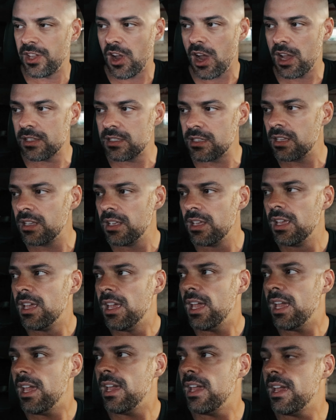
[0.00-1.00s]
yacht.
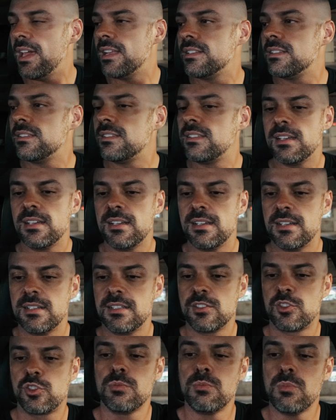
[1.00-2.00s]
And
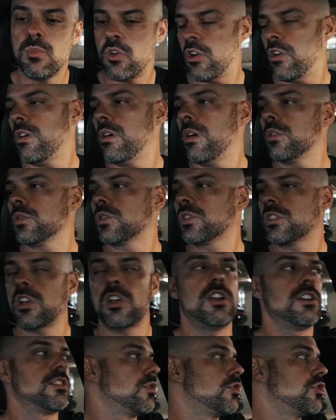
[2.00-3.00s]
uh, tomorrow I'll
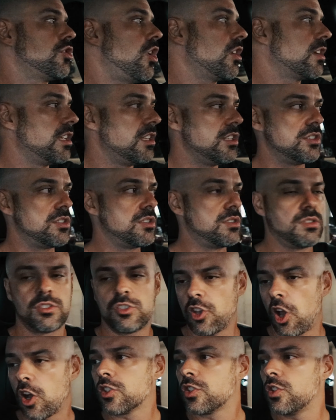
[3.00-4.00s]
start to talking
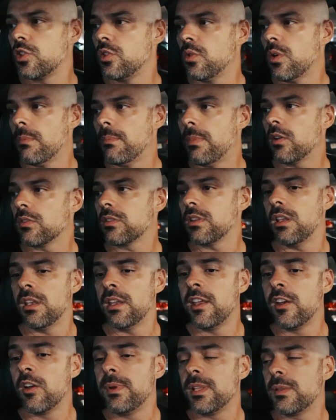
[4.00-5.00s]
talk to you about a
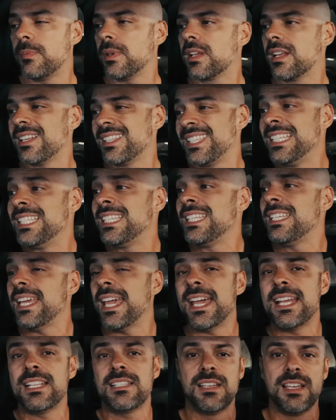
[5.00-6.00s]
little bit because in
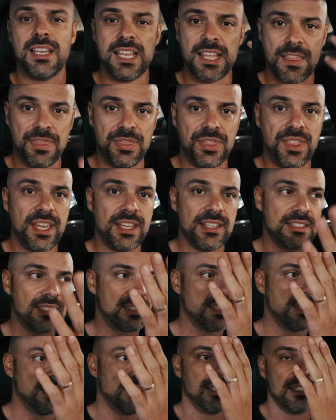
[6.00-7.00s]
the end
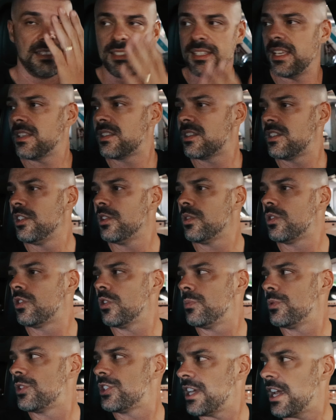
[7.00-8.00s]
this this
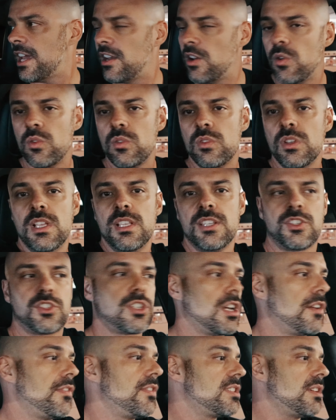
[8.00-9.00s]
youtube channel
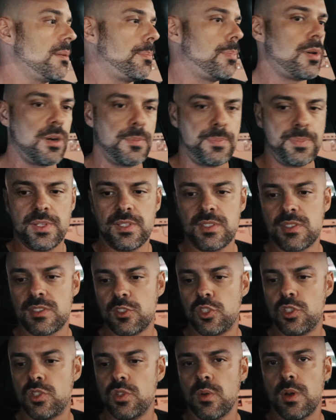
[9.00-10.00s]
serves a
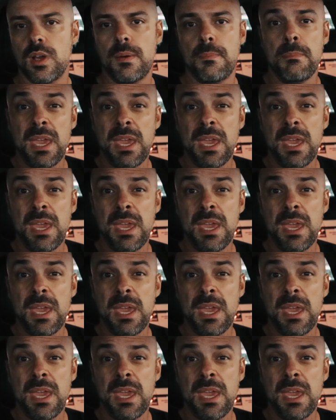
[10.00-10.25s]
purpose to uh,